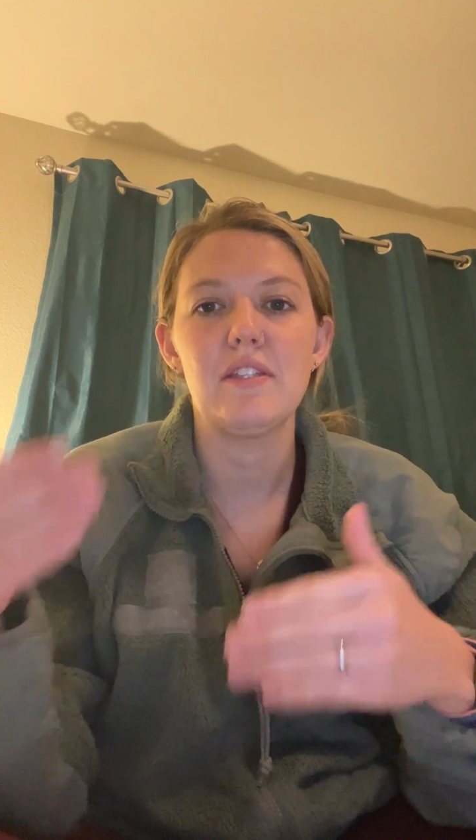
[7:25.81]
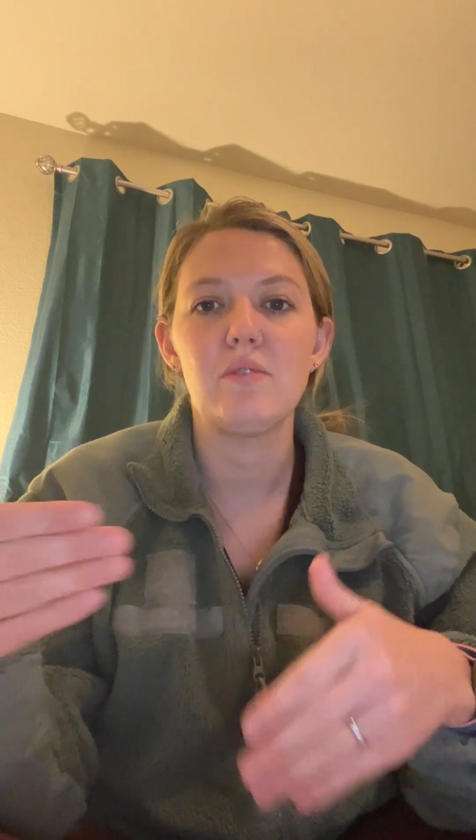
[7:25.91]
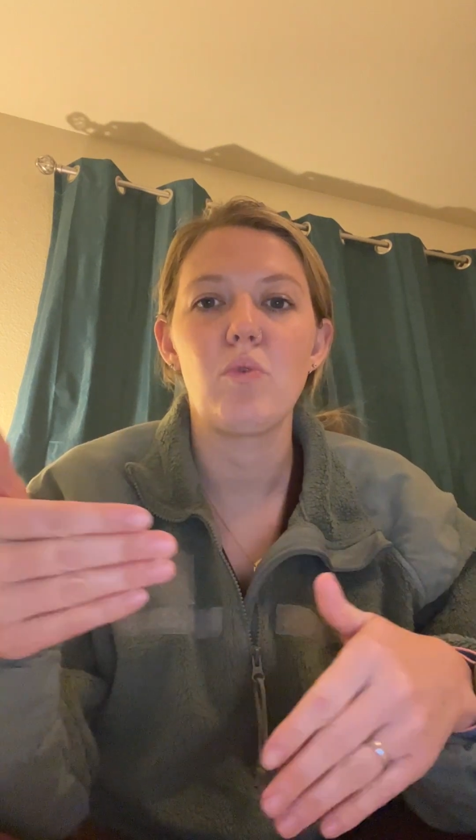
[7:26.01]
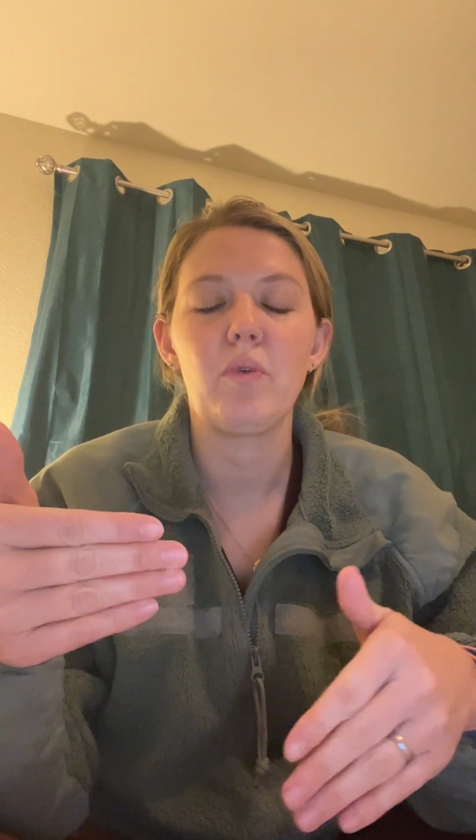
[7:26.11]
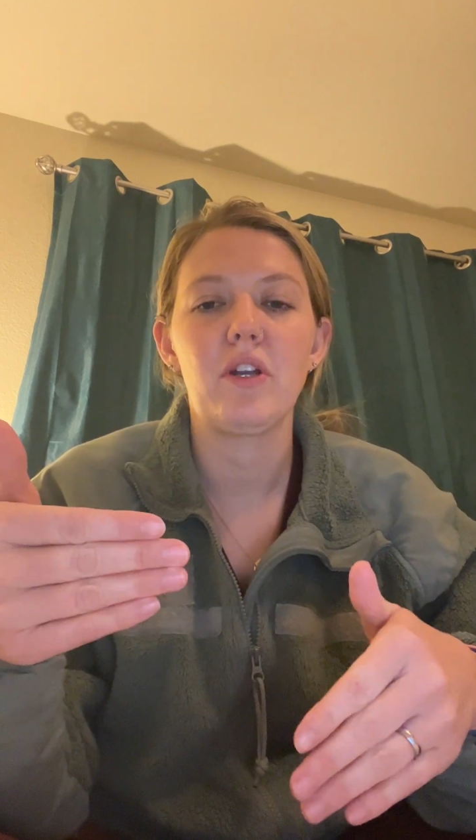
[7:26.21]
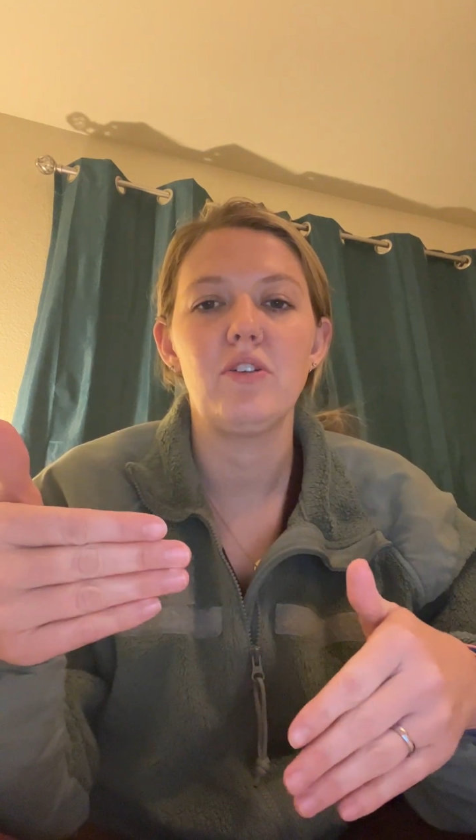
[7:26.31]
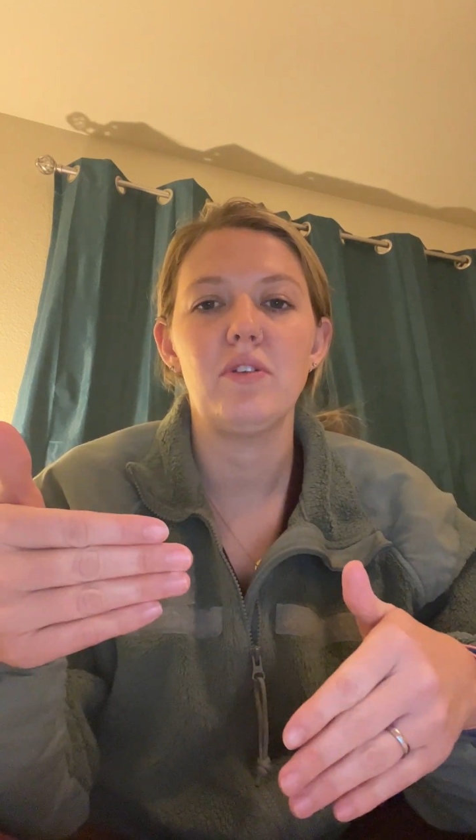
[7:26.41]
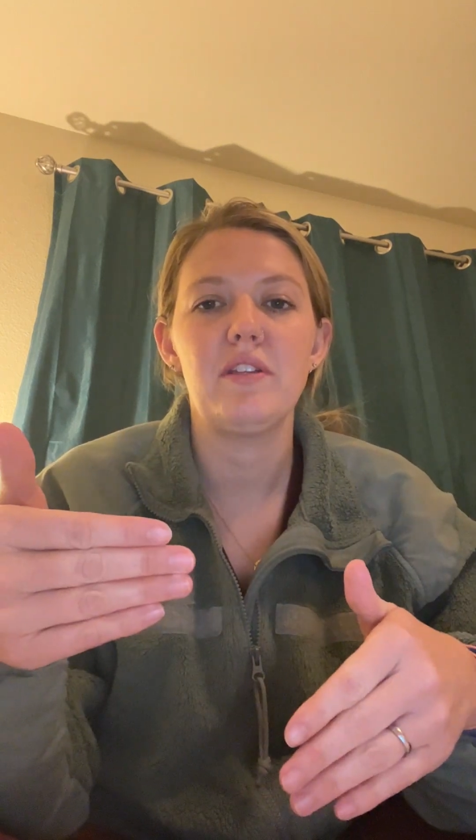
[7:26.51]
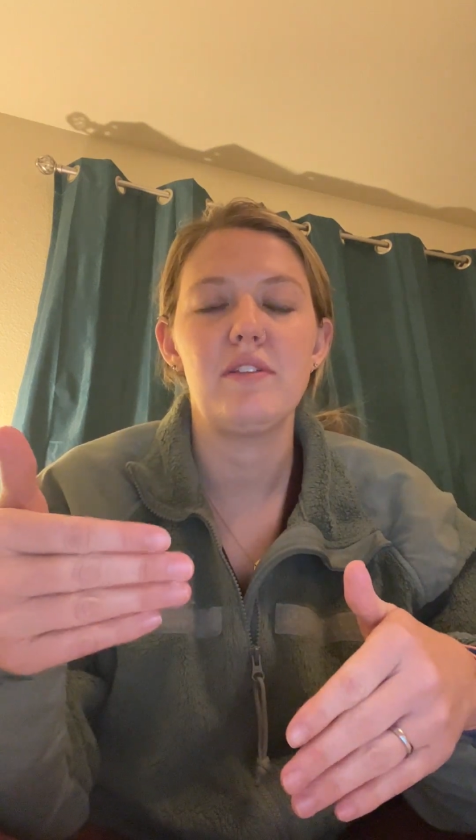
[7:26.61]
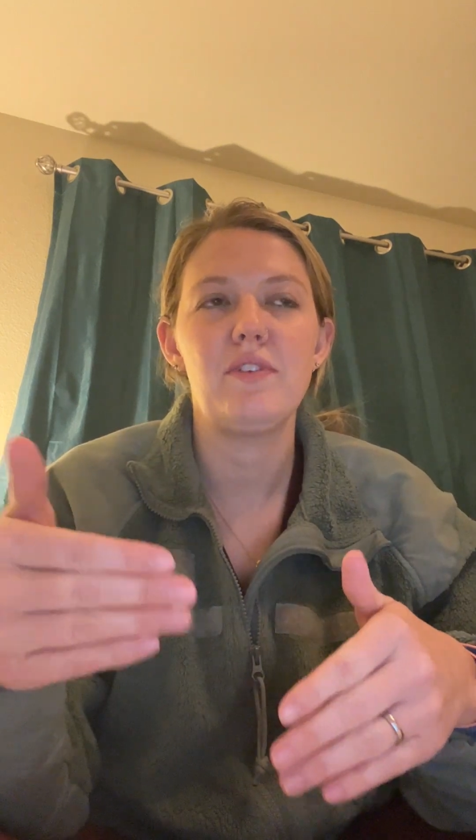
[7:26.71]
this is what we're going to do
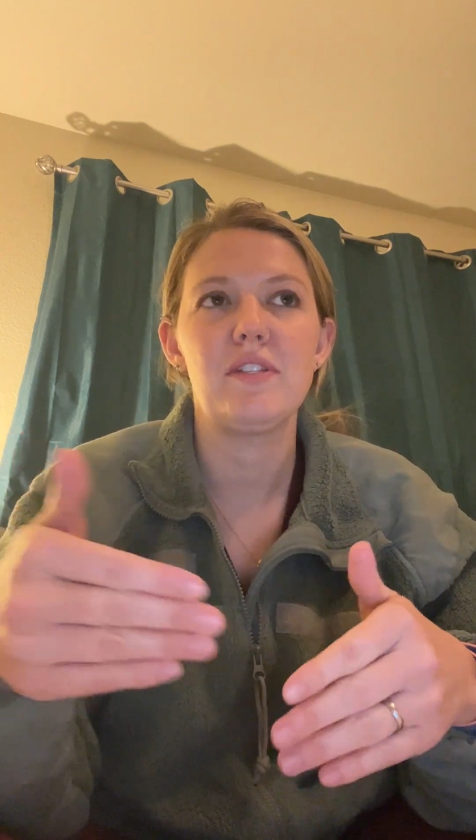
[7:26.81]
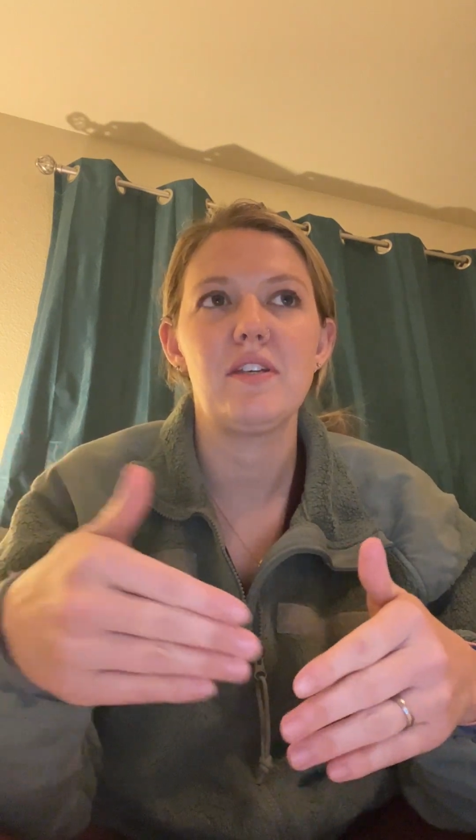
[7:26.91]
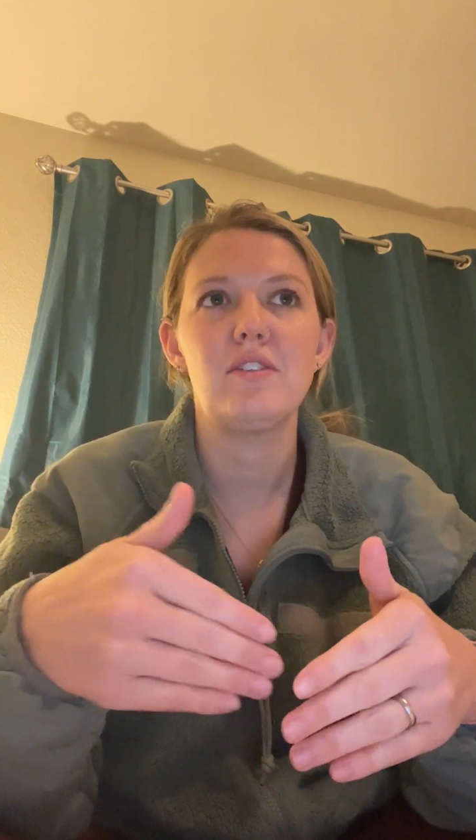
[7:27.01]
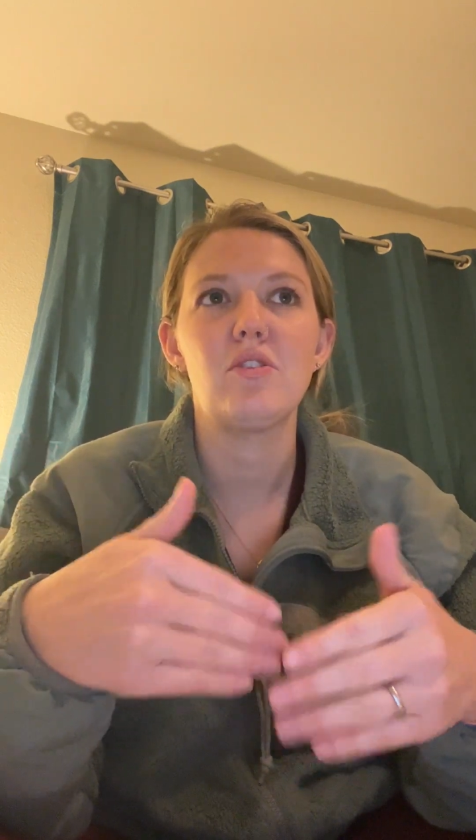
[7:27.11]
at this visit.